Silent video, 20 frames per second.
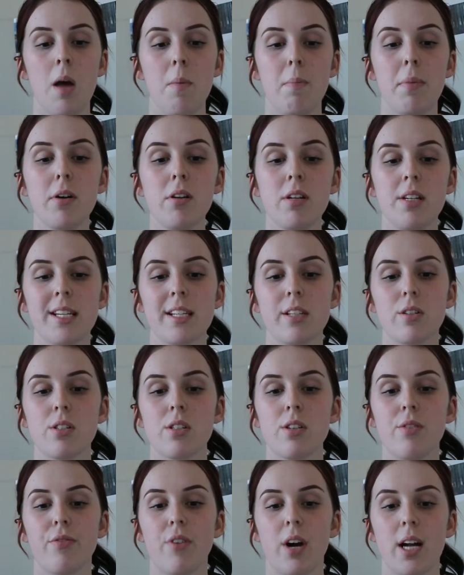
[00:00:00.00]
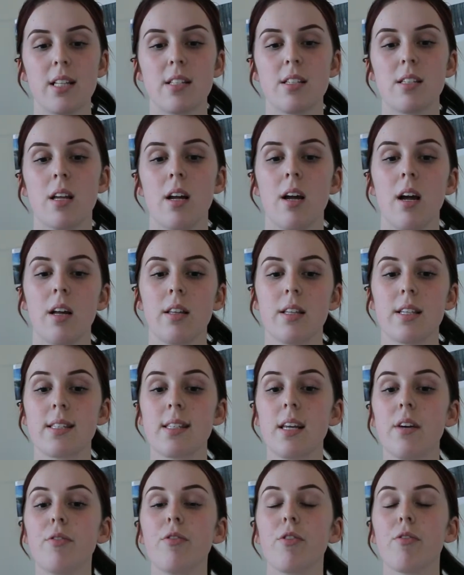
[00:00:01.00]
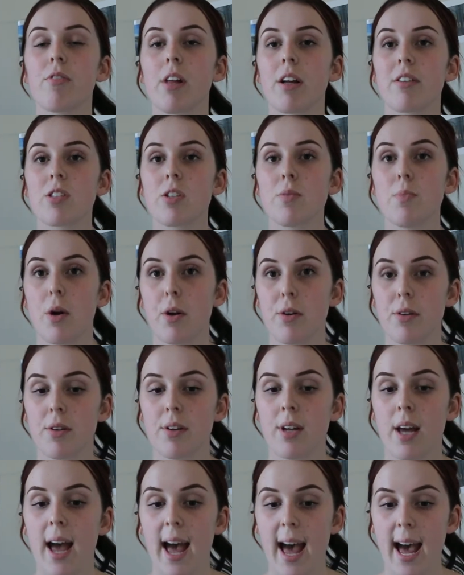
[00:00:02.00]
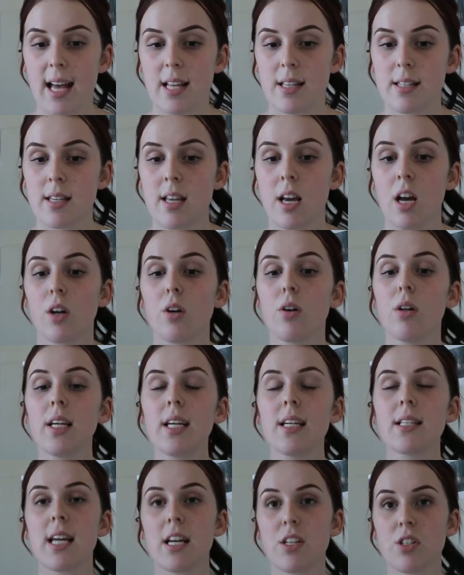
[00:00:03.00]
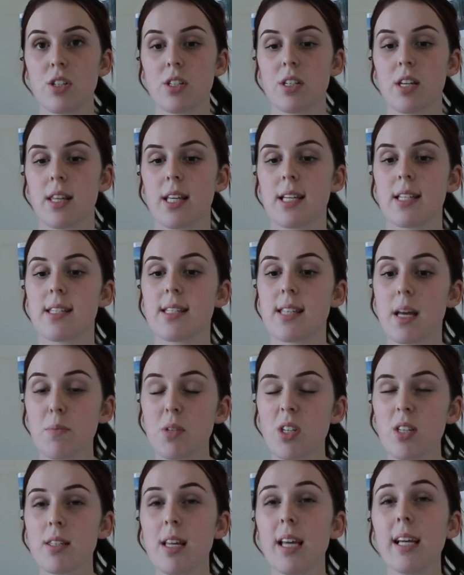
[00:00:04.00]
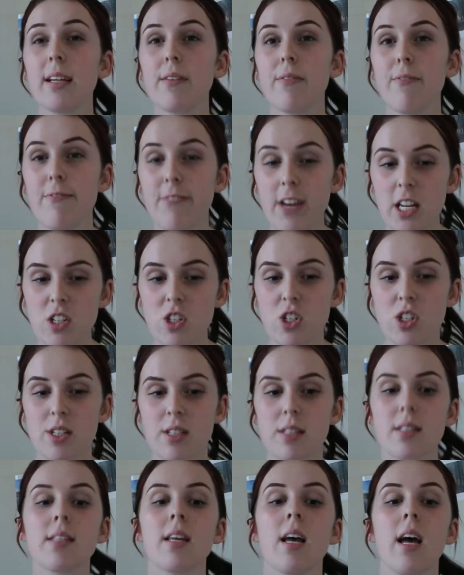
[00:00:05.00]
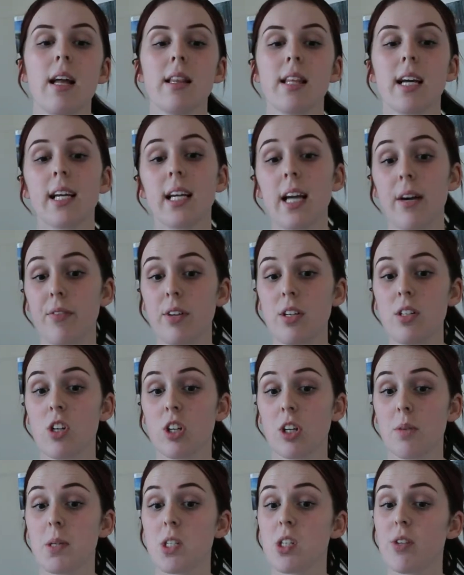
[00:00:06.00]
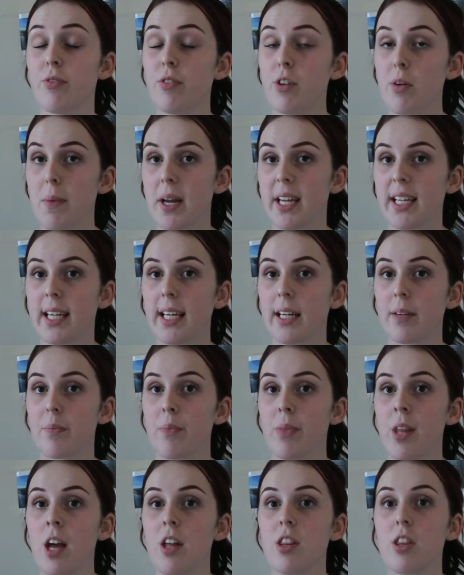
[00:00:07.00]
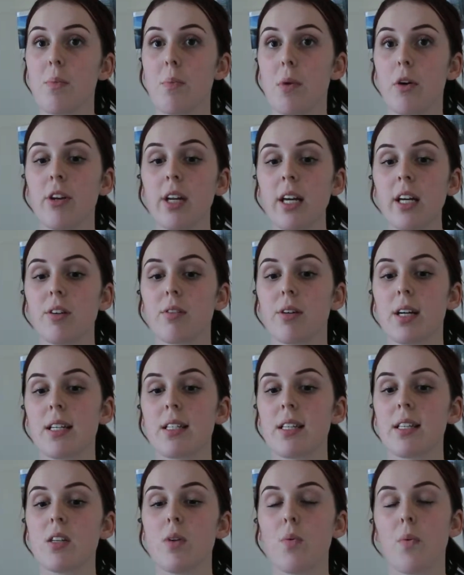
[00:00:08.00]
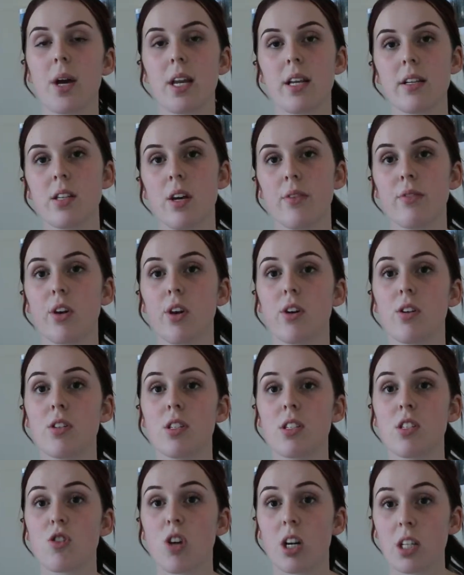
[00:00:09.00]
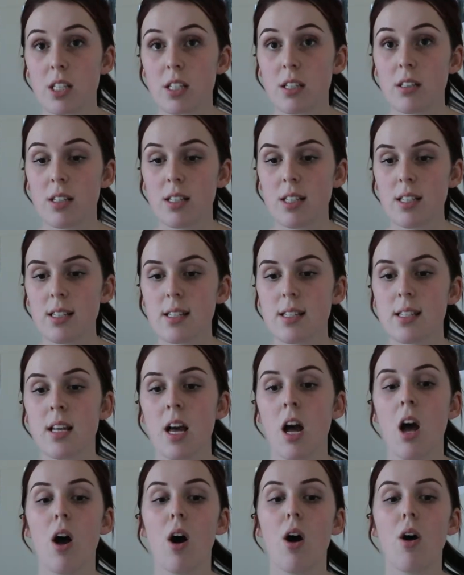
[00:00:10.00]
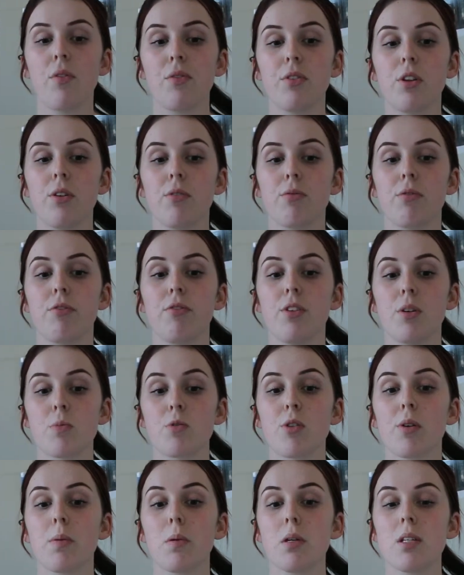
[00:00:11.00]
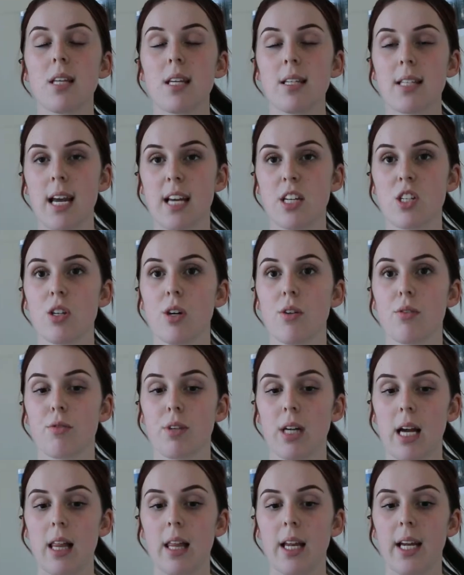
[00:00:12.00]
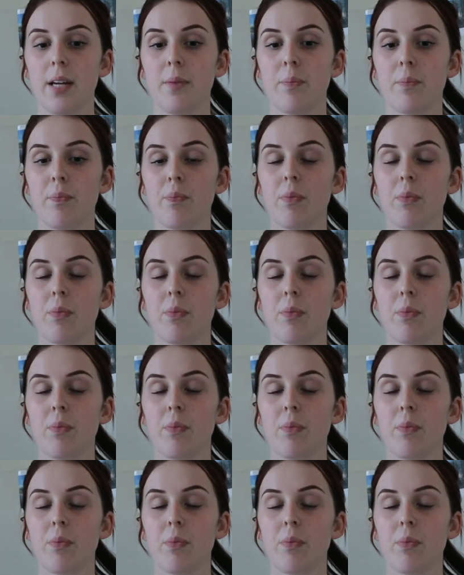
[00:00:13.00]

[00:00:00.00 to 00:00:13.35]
Bill Nichols defines the self-reflexive mode as calling attention to the assumptions and conventions that govern documentary filmmaking. The mode increases awareness of the constructedness of the film's representation of reality.